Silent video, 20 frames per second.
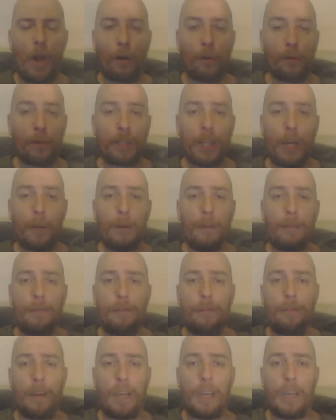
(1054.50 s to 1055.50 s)
Also,
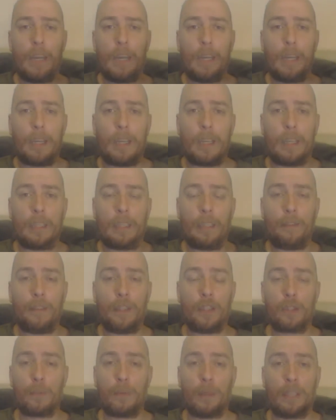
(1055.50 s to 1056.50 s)
if
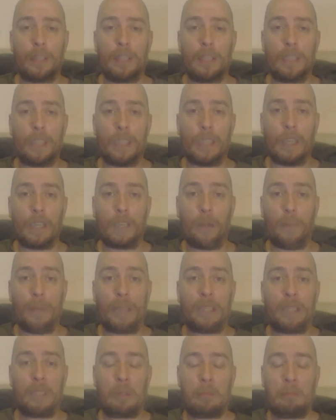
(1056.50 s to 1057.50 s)
you just want a
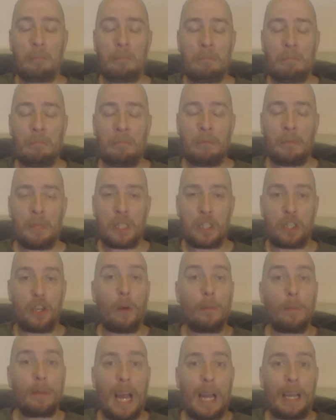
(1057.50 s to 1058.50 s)
quick
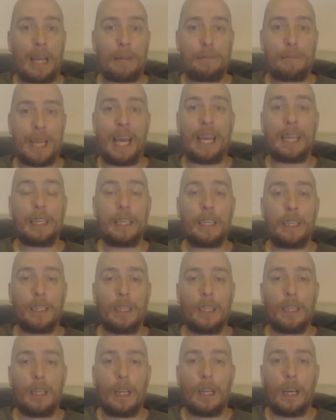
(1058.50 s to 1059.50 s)
stopgap tank,
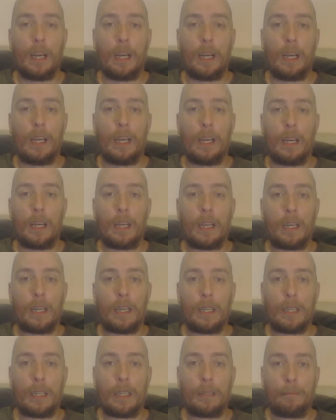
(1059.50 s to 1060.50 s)

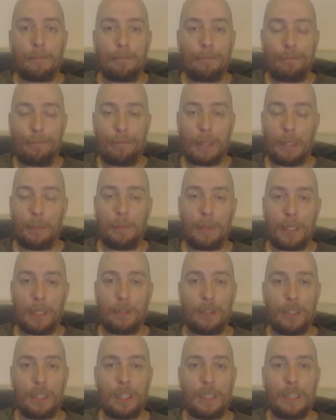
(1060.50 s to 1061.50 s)

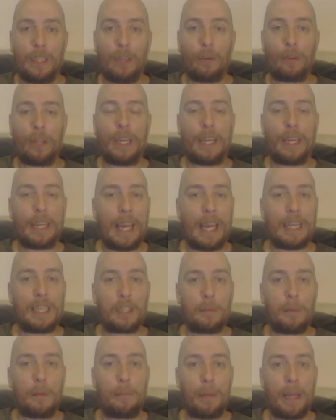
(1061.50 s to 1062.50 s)
because you're looking at getting
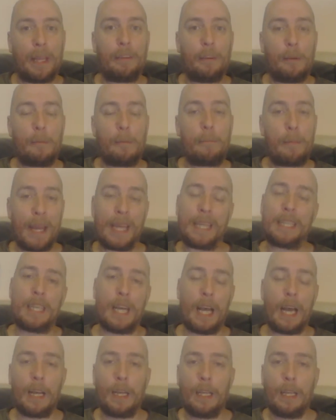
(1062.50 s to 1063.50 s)
something bigger and
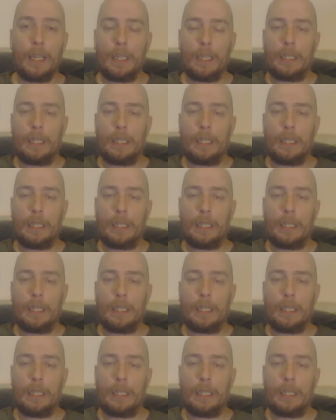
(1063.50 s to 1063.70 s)
better,